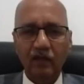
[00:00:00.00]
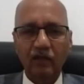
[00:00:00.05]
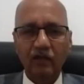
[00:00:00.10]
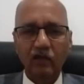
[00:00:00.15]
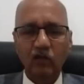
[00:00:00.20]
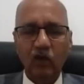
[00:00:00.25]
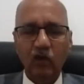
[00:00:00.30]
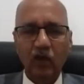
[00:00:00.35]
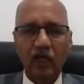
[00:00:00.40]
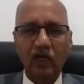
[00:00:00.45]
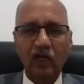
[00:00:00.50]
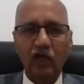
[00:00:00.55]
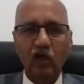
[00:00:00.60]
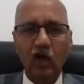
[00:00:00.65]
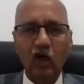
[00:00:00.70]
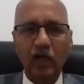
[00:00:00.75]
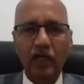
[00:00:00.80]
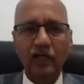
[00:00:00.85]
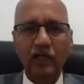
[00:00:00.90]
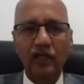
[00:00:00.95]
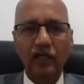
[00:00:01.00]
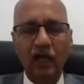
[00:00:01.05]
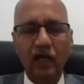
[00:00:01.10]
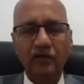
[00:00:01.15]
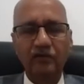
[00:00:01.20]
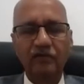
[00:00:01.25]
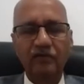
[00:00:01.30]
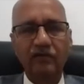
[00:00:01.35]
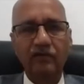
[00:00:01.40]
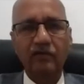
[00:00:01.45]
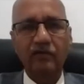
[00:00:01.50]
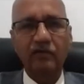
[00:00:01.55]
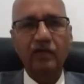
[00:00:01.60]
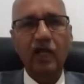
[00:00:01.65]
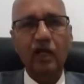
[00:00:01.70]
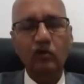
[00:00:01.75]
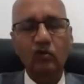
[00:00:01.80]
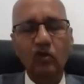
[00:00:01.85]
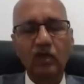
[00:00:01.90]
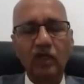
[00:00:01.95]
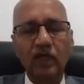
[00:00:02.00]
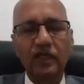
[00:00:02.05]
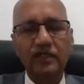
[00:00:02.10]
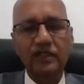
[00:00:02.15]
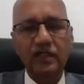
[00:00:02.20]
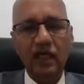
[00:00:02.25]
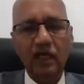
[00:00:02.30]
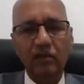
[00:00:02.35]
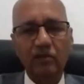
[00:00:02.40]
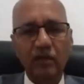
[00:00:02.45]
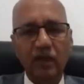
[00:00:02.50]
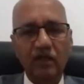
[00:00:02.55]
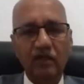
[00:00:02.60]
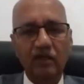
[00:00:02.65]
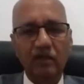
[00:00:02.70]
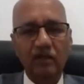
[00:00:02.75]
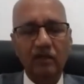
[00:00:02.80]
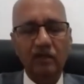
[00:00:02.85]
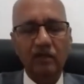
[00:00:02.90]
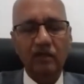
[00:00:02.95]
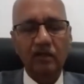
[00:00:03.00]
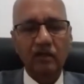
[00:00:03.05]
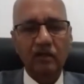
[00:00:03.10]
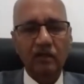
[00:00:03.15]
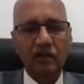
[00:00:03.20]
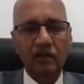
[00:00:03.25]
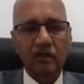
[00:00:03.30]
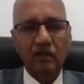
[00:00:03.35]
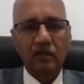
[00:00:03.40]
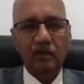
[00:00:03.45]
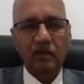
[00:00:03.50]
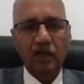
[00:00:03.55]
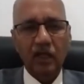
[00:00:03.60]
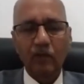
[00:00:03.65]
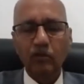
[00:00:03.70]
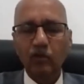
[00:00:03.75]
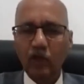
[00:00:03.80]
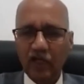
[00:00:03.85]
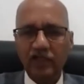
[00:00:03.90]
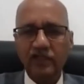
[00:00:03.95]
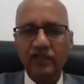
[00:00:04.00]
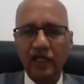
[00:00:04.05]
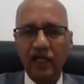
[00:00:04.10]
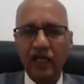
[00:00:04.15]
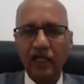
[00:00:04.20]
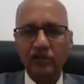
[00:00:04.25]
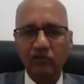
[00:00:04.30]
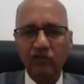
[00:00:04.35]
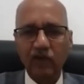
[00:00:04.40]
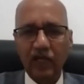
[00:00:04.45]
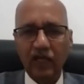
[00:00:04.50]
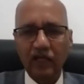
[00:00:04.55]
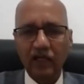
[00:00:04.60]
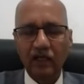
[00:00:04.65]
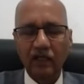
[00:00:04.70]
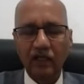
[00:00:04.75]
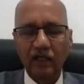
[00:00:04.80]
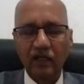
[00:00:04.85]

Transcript: you are a doyen of not only HR but communication as well.